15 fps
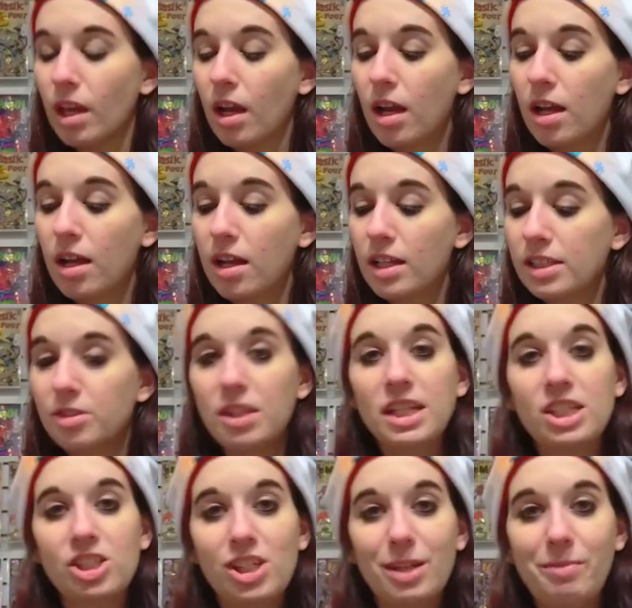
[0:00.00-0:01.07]
Uh, so
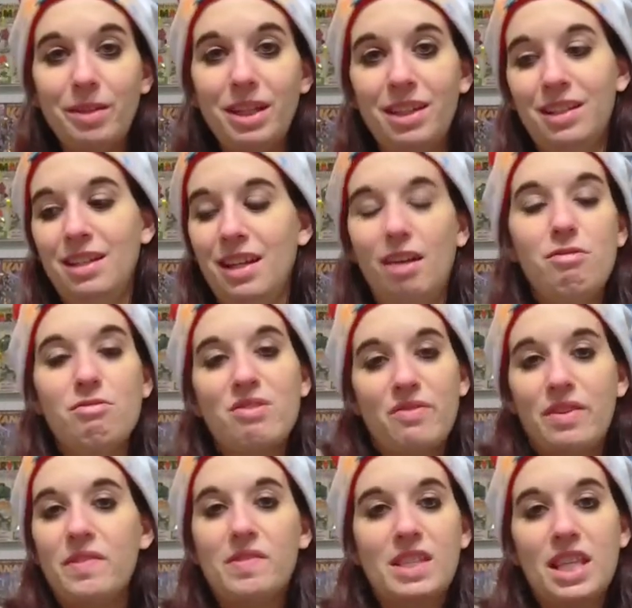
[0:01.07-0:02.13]
thanks, Jamie. I don't know if
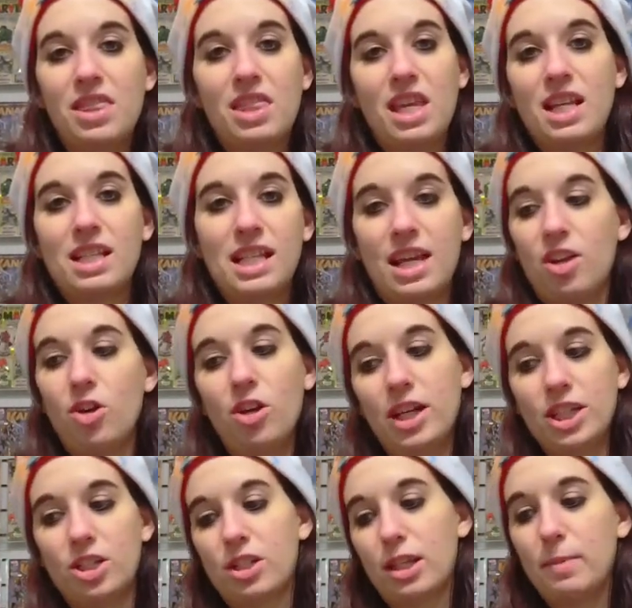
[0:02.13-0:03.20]
I've said thanks at all. I
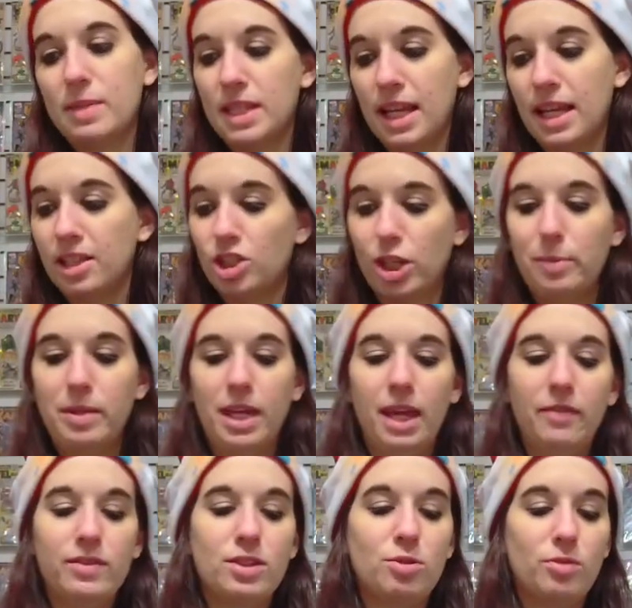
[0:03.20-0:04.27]
just keep saying Jamie
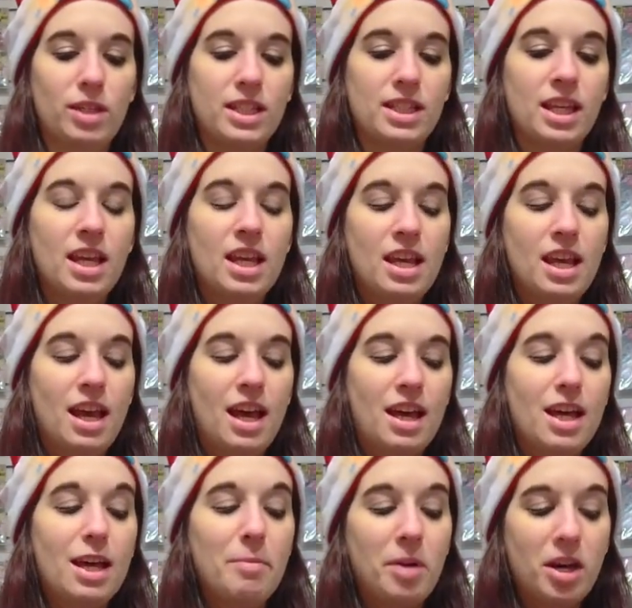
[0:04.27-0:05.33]
gave it to us.
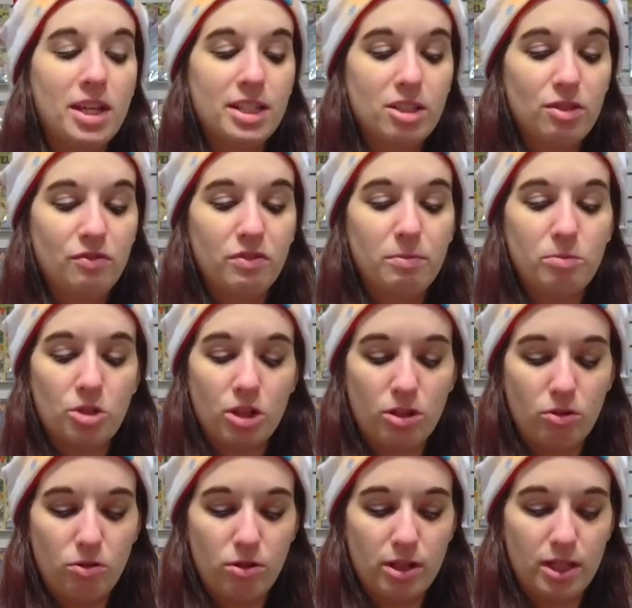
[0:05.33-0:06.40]
Um, also from
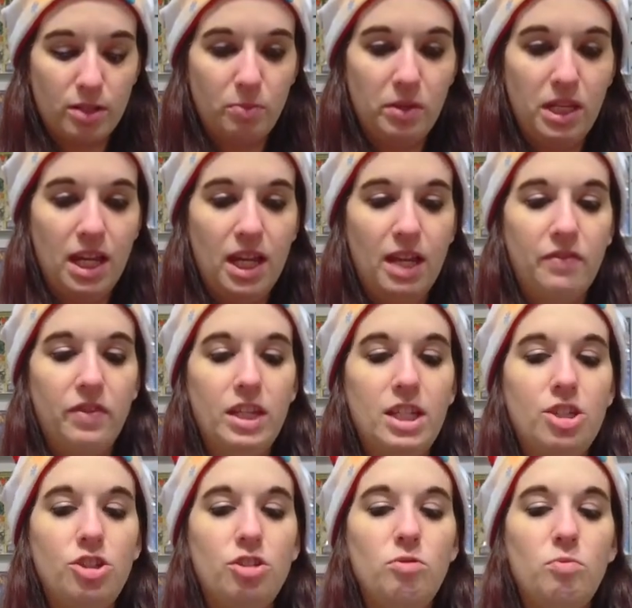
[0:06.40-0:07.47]
Dark Horse, we have
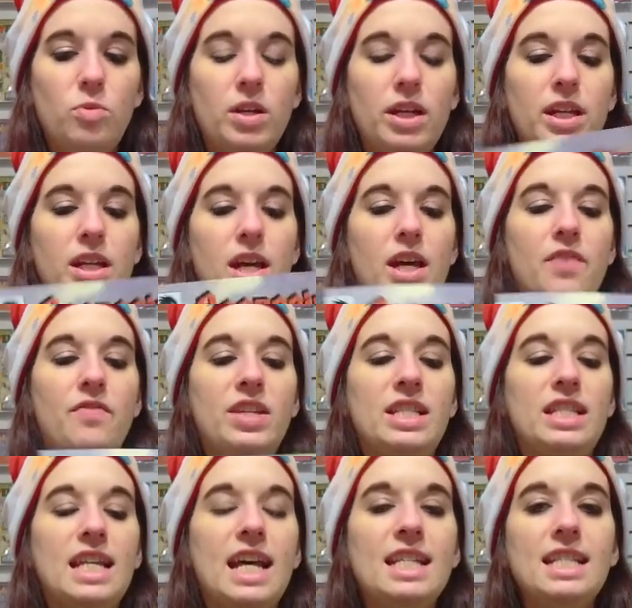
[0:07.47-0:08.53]
issue one of
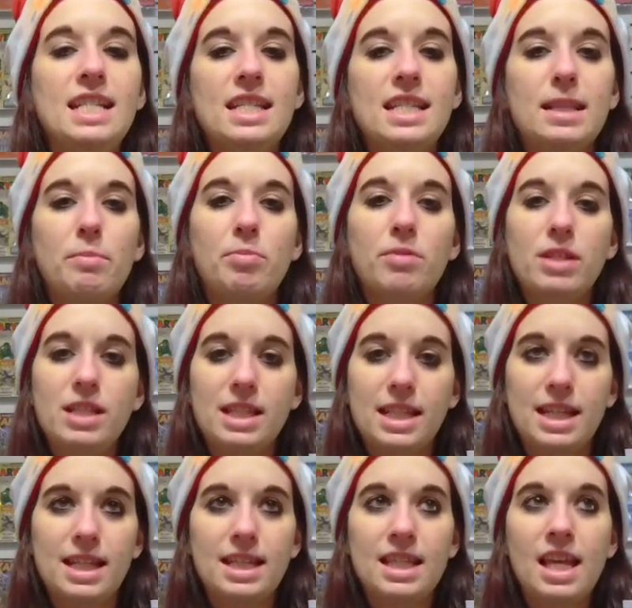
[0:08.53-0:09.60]
Assassin's
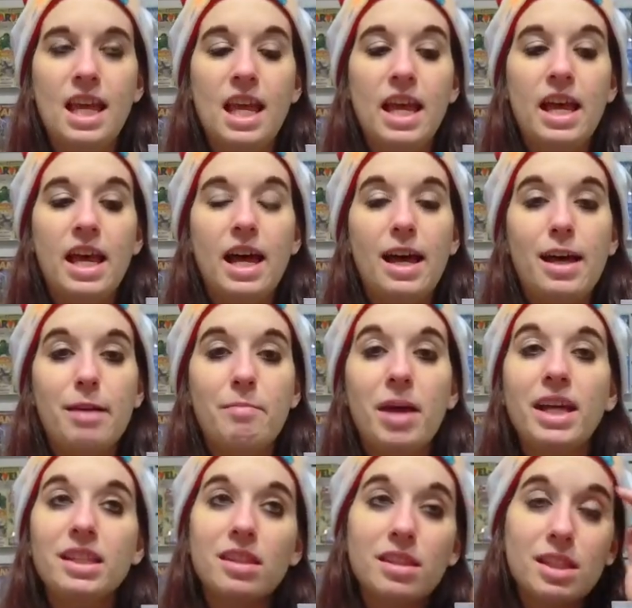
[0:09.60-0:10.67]
Apprentice. Um, I thought